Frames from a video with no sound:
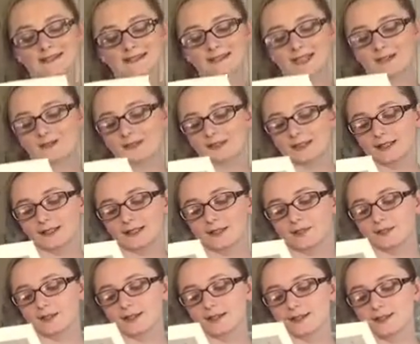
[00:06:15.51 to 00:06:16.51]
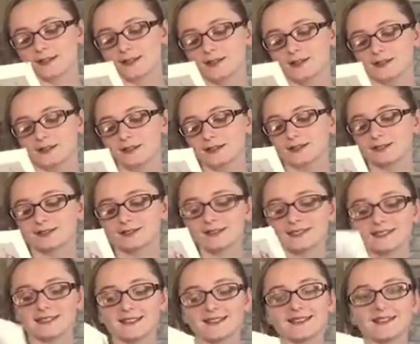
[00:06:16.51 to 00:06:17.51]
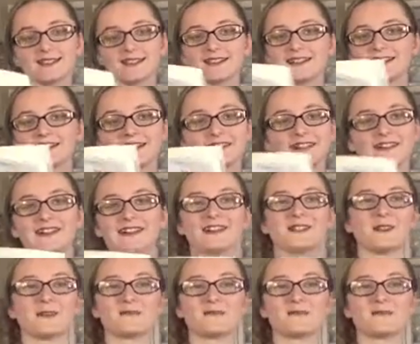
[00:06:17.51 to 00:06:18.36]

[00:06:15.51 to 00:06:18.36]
Definitely love it. Oh, I